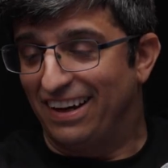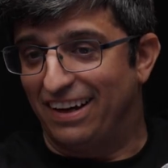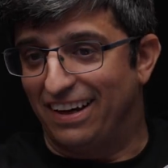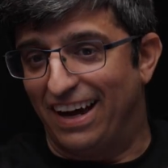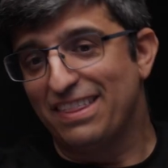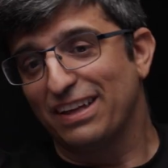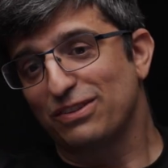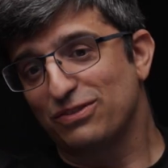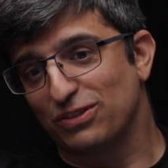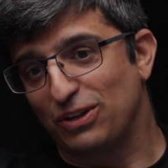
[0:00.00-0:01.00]
uh, I
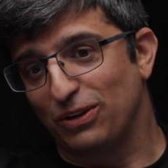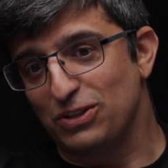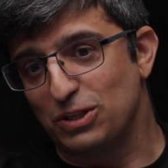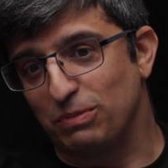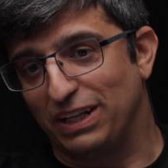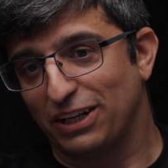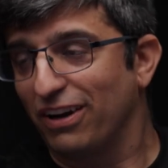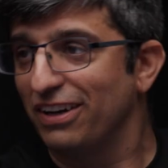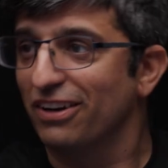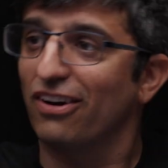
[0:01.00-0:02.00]
think security should be
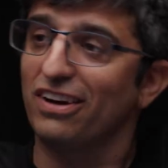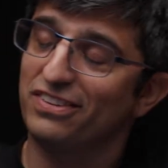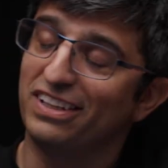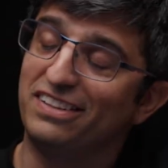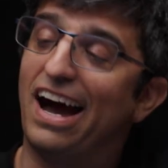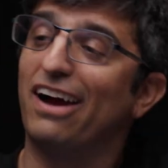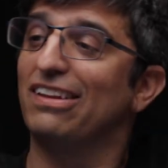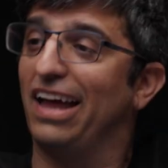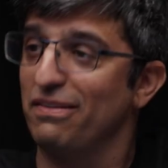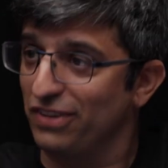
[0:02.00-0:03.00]
integrated across the entire
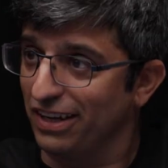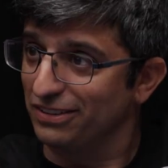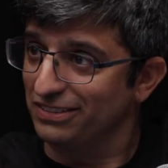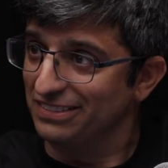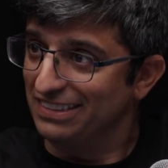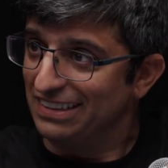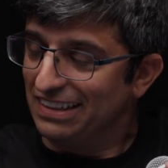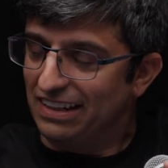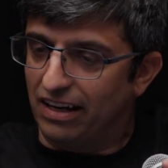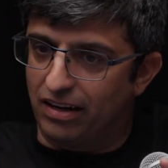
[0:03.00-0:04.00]
life cycle. Mm -hmm.